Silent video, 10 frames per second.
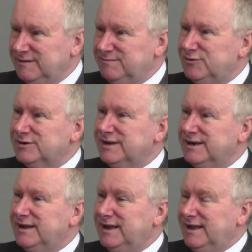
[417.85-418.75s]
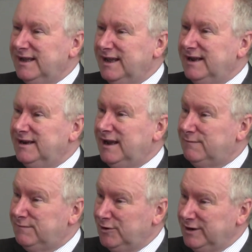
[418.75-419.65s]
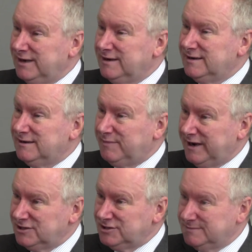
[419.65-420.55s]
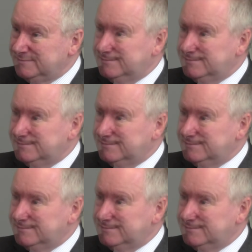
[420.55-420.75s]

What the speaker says: important in avoiding depression.